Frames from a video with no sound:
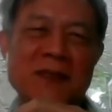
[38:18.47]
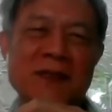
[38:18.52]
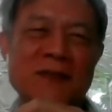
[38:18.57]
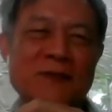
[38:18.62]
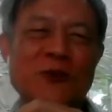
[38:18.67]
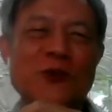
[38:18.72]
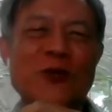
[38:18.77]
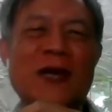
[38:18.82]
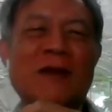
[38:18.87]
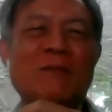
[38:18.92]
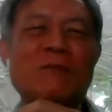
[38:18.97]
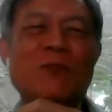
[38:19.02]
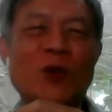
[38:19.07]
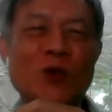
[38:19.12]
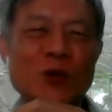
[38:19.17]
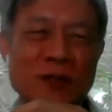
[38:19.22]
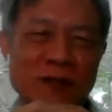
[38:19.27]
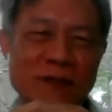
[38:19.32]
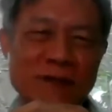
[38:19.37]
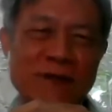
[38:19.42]
if you can
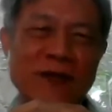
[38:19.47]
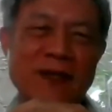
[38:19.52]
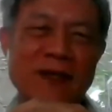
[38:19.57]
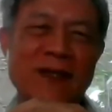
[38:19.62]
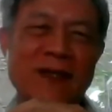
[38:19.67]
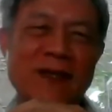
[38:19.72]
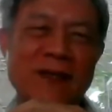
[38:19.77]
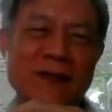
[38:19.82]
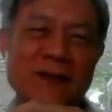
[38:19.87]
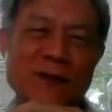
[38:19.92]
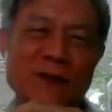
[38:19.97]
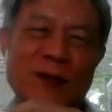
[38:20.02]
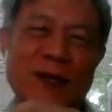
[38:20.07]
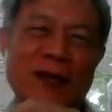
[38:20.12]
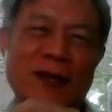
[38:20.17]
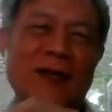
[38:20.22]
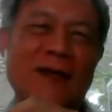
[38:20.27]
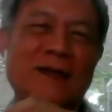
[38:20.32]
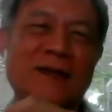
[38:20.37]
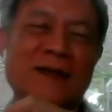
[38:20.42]
motivate and you
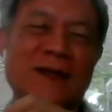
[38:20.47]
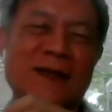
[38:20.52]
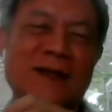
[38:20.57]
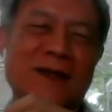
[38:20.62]
can